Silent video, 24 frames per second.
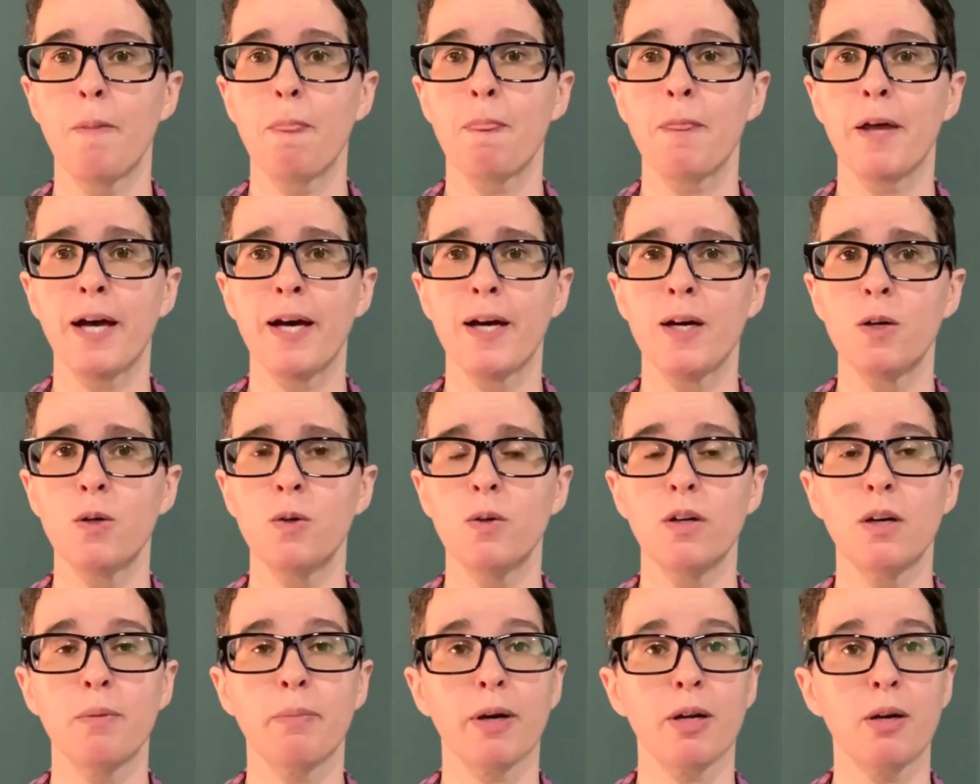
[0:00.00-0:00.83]
How
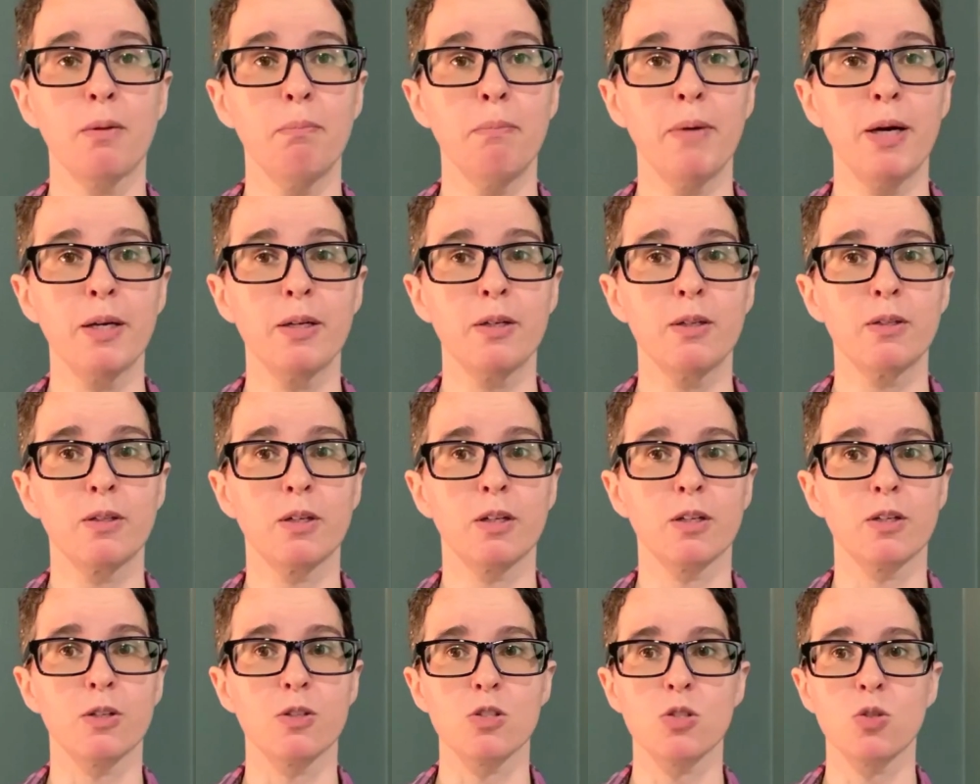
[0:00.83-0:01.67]
about a modern
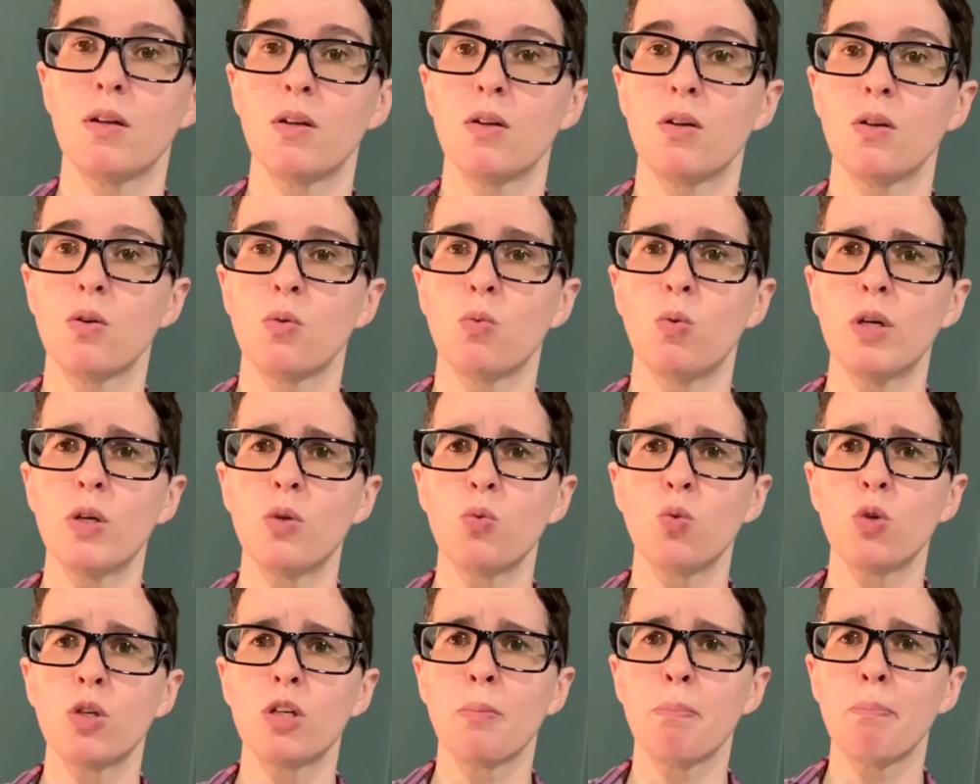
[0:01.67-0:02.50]
curse? What
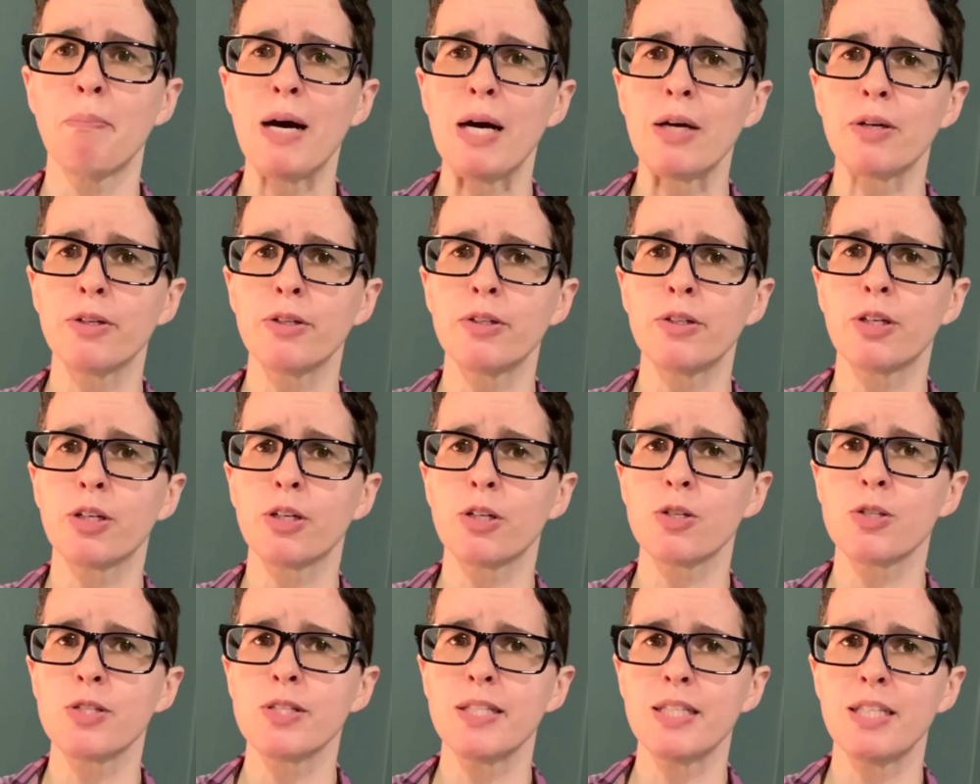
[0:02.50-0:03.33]
would a modern
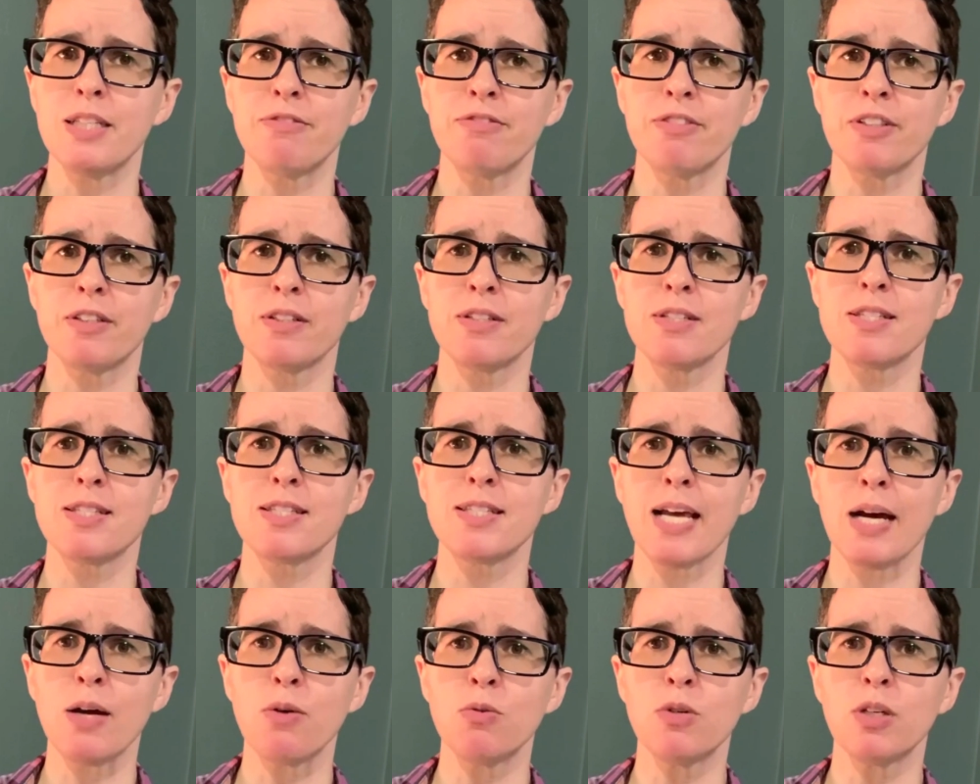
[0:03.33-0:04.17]
curse even
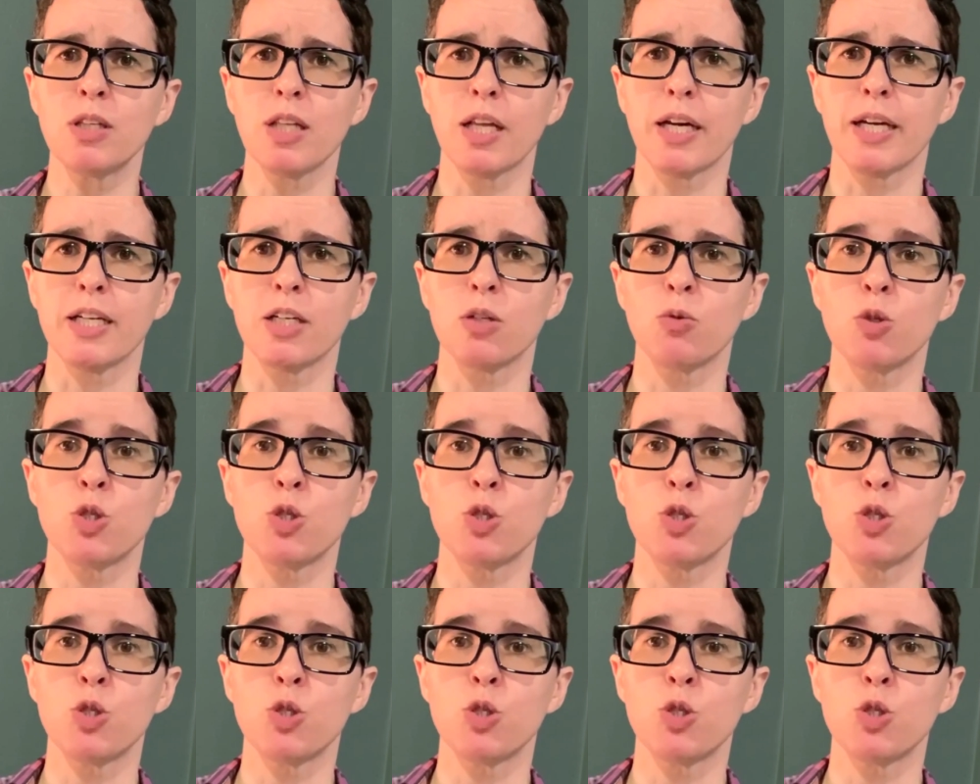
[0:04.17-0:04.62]
sound like?